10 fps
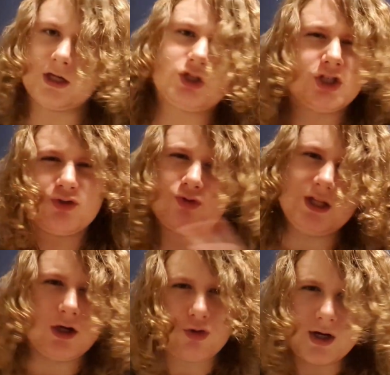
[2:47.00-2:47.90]
just
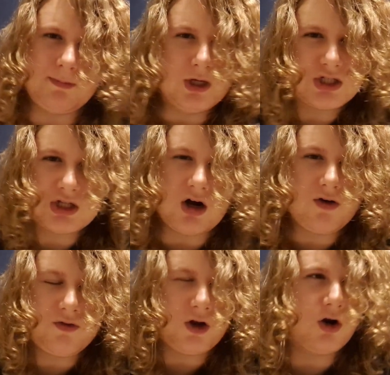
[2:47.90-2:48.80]
really creepy
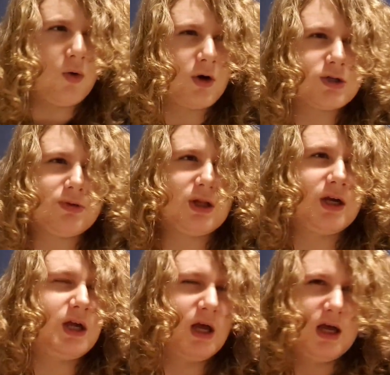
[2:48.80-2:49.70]
stuff, where it's been
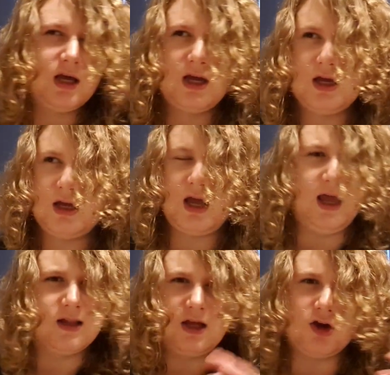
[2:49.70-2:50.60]
like
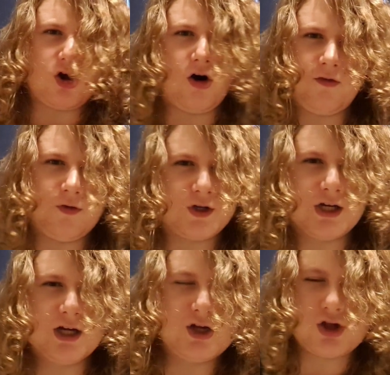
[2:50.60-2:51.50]
alien caught
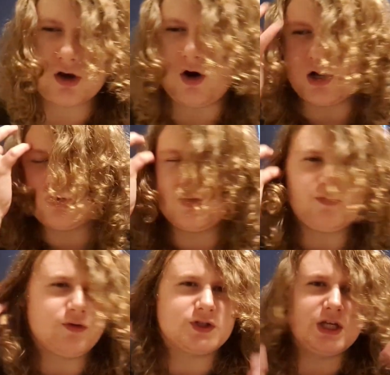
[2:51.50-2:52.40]
footage, I don't know
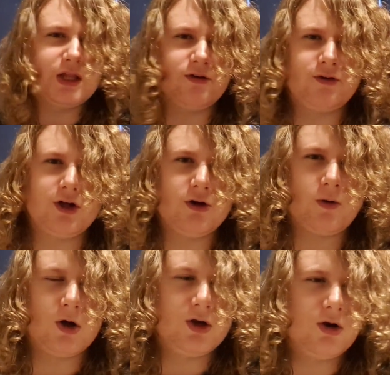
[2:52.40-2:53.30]
if you've seen that video
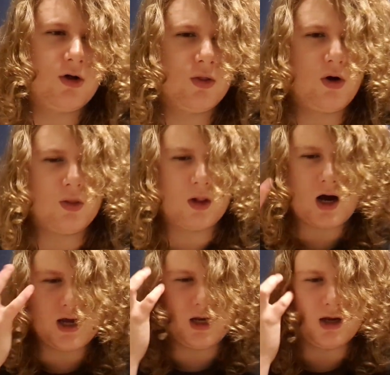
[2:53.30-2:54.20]

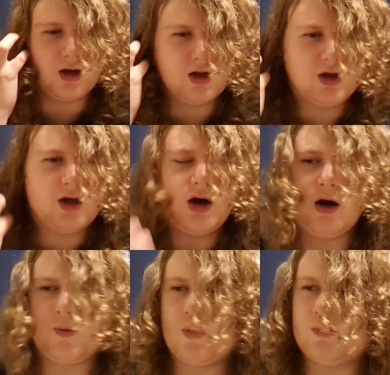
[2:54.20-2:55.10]
online.
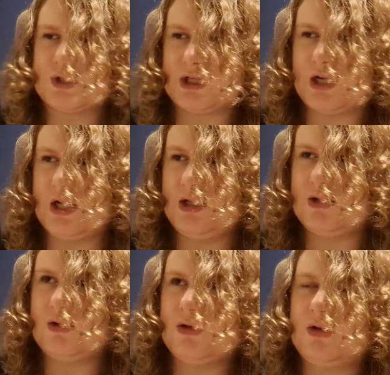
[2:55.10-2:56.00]
When was it?
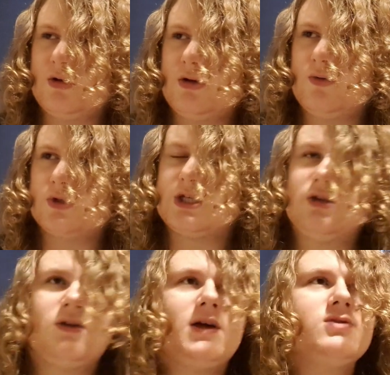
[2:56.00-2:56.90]
Was it
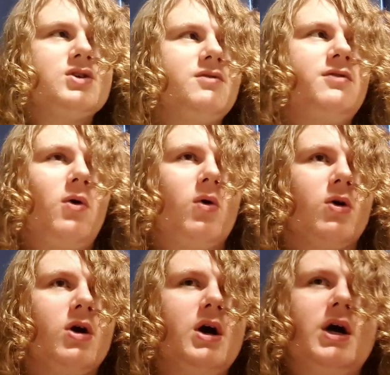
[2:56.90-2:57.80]
in
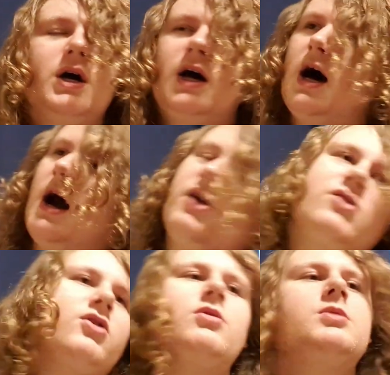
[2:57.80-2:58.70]
2004? I
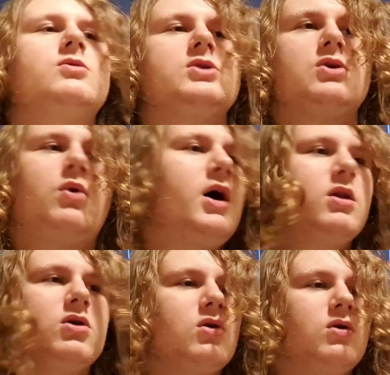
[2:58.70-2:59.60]
don't know, but it was a
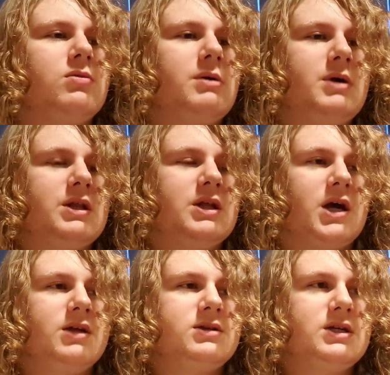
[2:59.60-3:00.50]
while ago, maybe in the
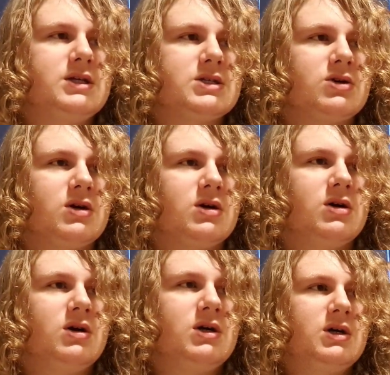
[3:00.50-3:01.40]
90s or
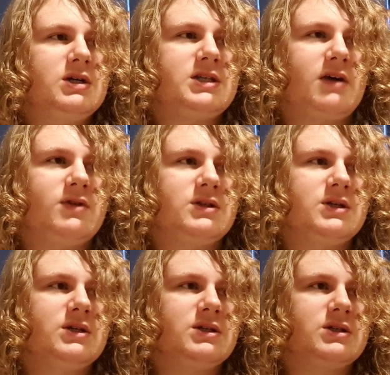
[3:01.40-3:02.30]

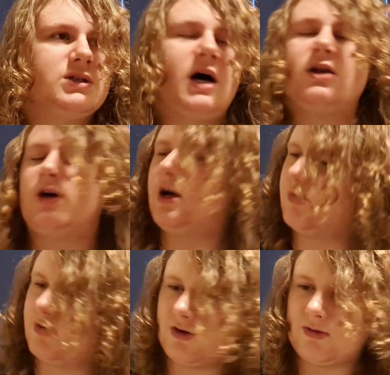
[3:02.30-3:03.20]
70s. I
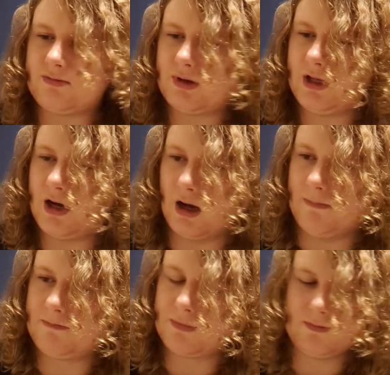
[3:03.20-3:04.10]
don't know, but yeah,
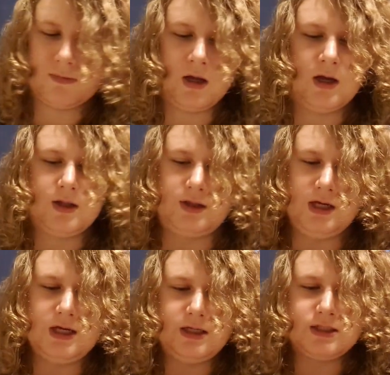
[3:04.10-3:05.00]

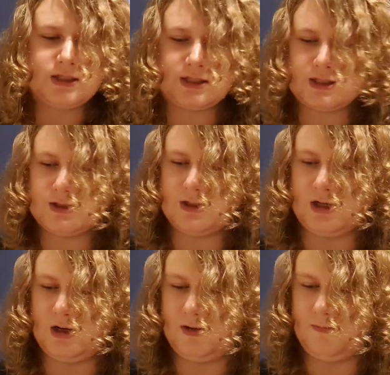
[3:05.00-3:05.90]
these
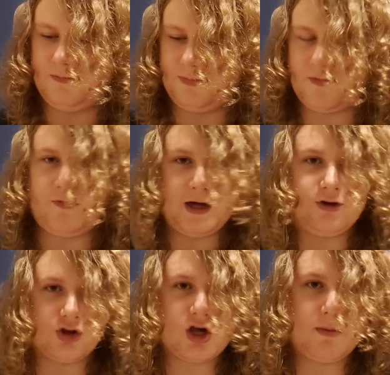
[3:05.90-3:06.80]

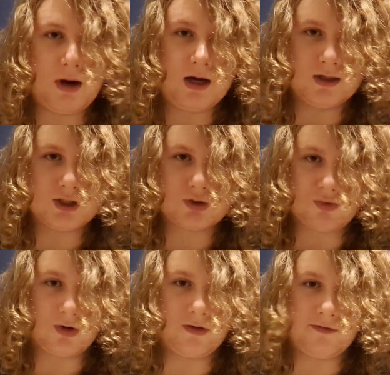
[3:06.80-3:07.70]
fighter jet pilots
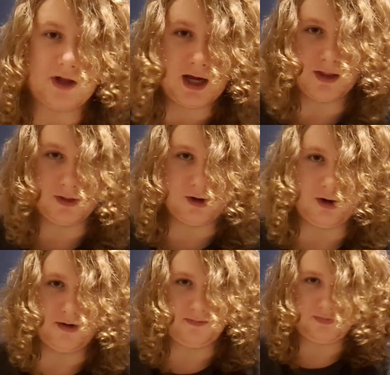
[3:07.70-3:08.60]
were flying
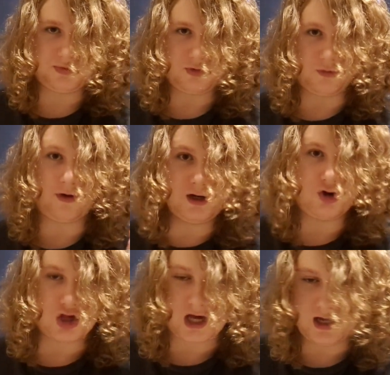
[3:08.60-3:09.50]
their
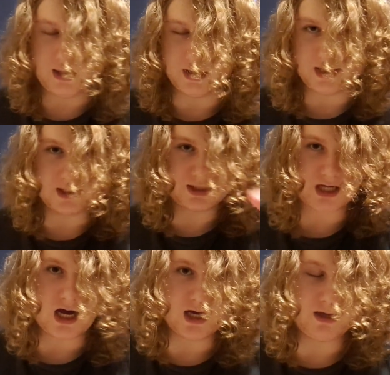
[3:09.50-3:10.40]
fighter jet in the
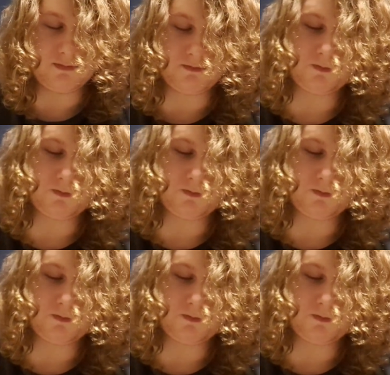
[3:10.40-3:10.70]
sky